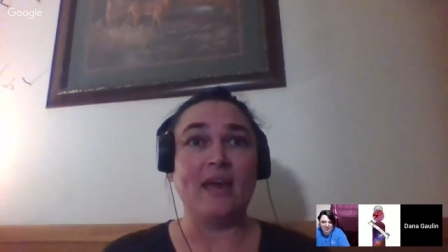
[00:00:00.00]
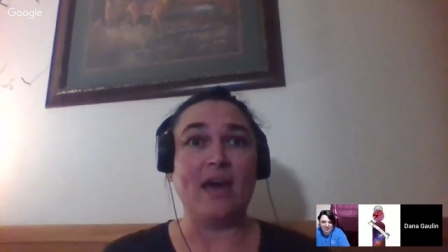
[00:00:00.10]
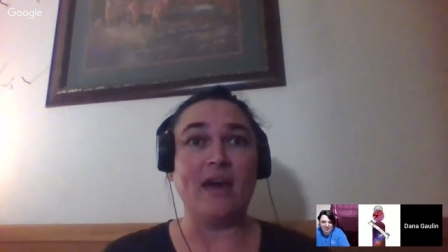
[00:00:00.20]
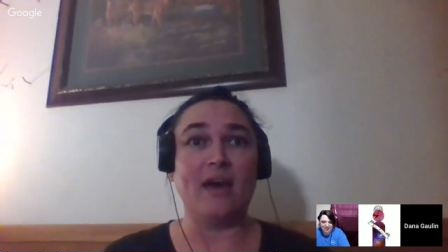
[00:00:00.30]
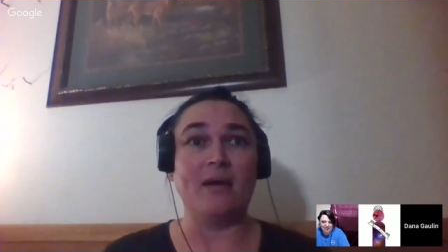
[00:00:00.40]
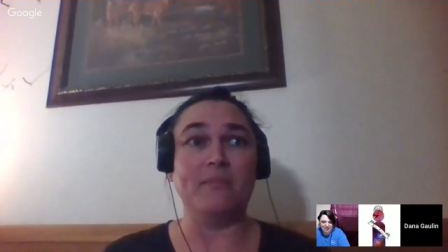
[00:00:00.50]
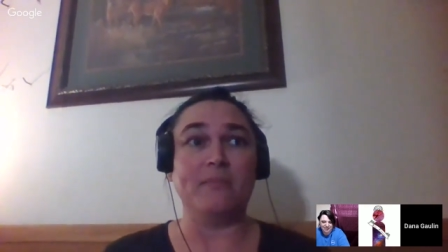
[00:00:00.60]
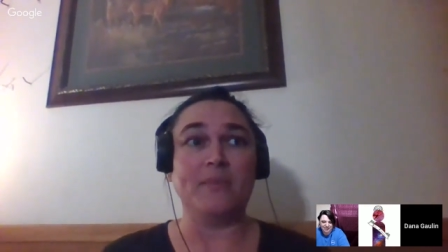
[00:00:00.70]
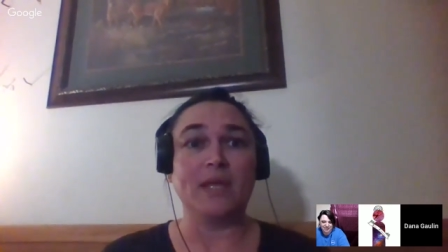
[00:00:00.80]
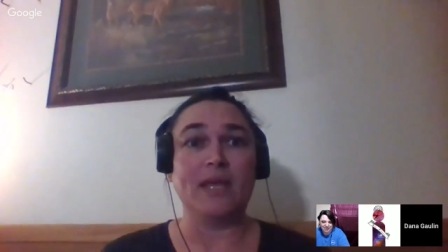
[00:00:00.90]

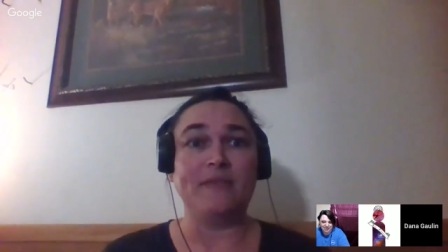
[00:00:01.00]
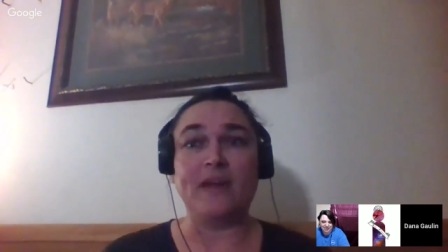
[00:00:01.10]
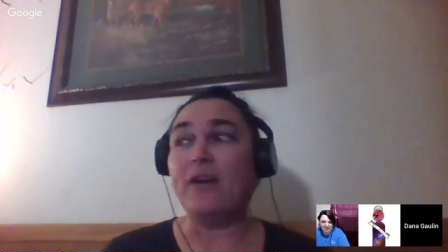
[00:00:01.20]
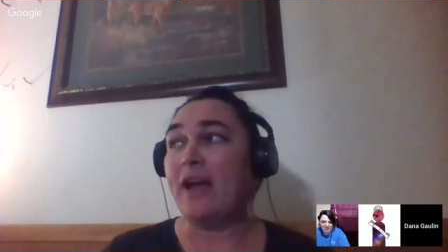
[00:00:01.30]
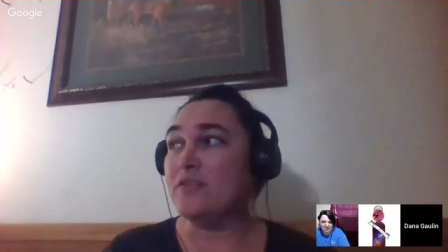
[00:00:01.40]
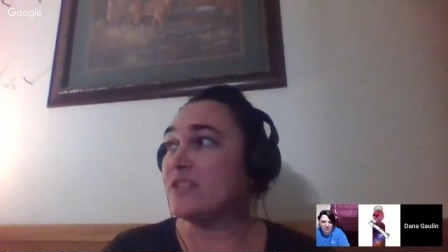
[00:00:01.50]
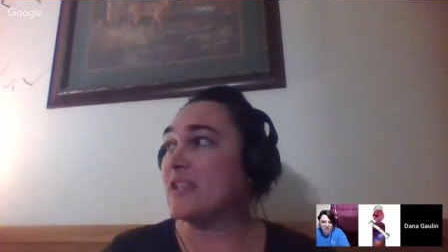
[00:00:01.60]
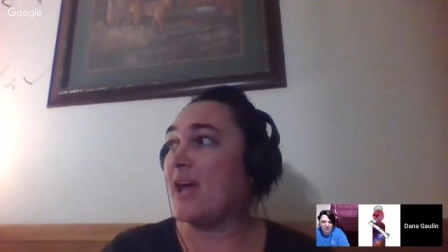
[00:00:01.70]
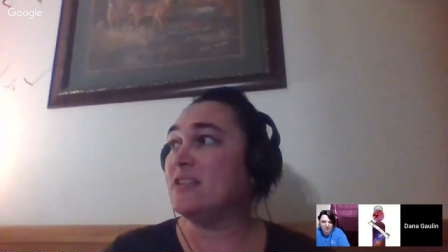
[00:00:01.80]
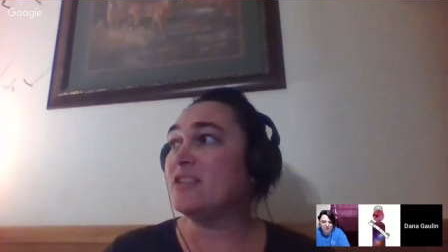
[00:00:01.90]
they're
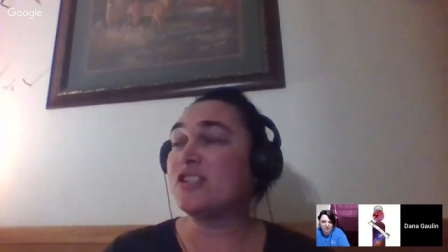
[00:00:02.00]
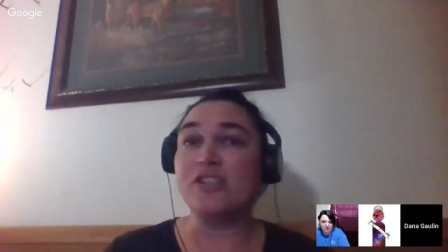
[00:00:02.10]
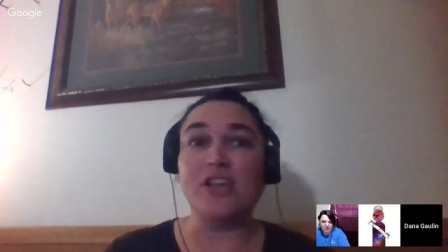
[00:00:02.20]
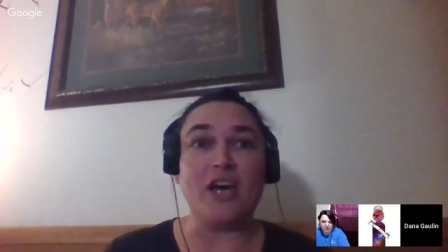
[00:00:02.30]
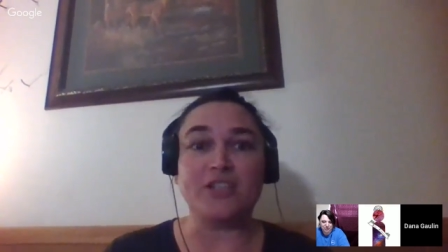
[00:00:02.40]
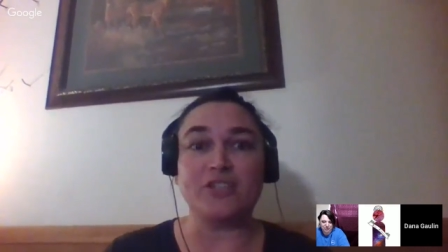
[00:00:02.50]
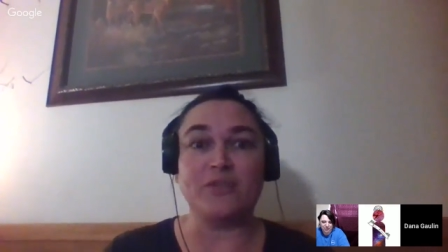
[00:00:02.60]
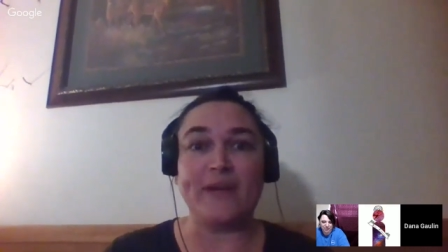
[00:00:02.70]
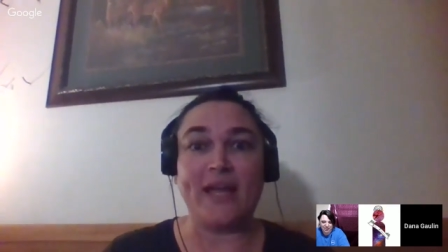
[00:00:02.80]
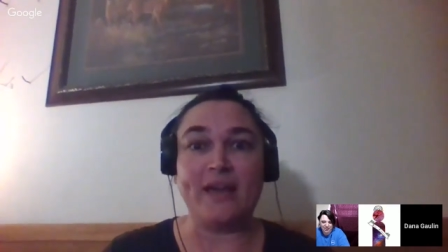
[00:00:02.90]
outside sloshing
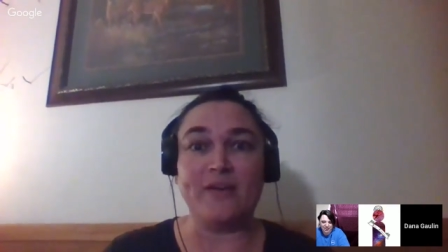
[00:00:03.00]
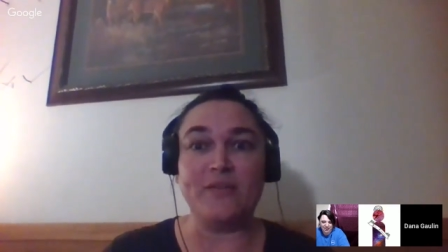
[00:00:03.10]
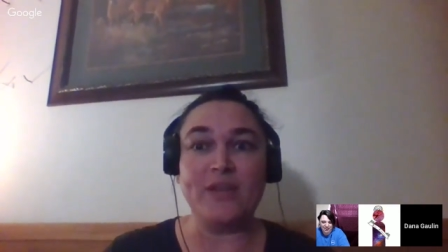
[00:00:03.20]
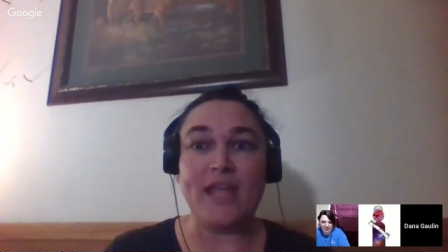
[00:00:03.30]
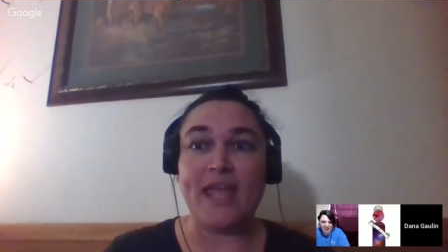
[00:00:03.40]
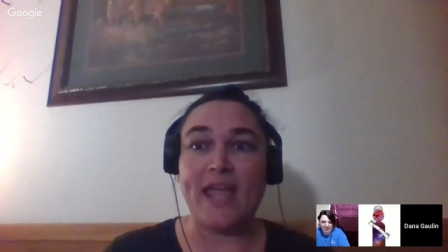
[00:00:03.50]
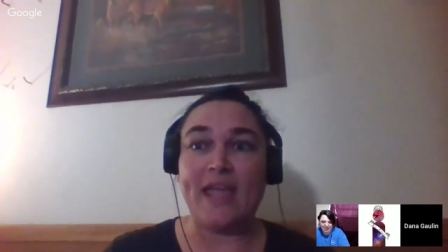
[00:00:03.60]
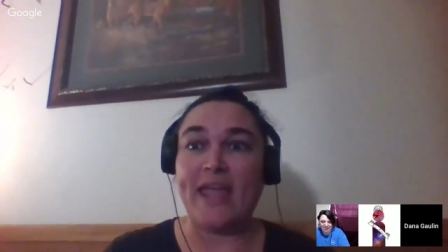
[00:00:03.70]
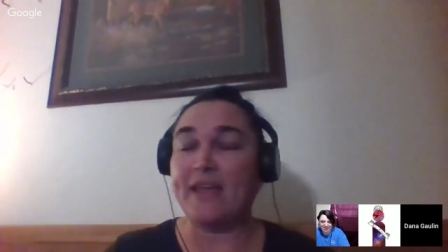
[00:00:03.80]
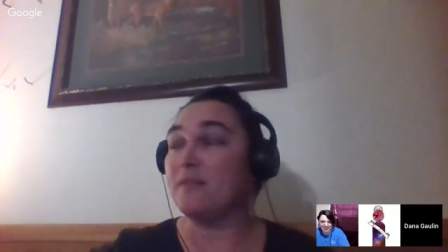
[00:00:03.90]
around
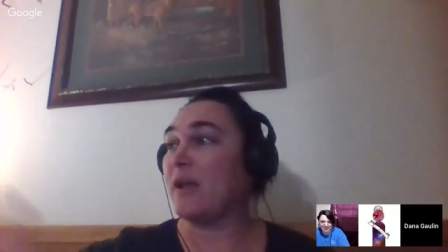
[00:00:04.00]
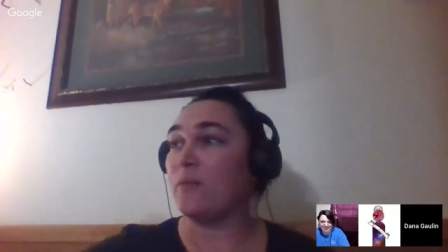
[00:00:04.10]
like